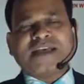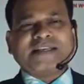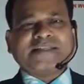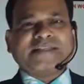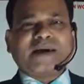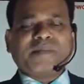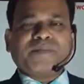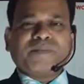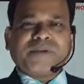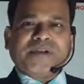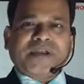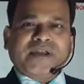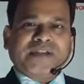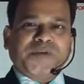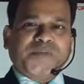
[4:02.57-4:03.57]
Some
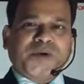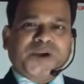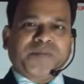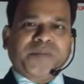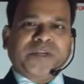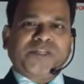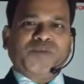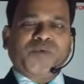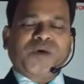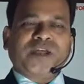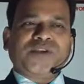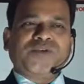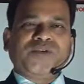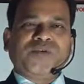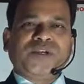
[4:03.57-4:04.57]
department is
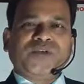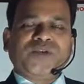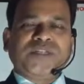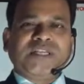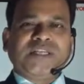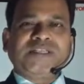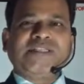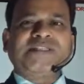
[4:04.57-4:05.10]
want to use this,